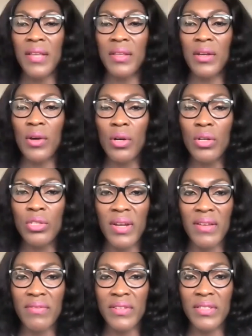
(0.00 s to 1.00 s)
the core
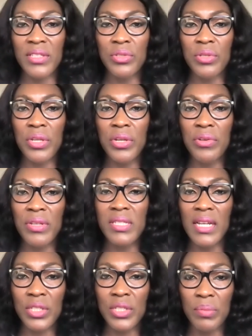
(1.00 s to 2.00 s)
drivers to increase
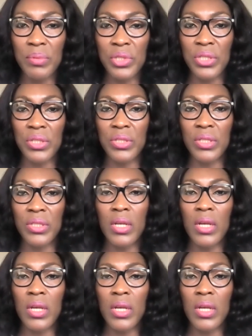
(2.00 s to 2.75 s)
adoption?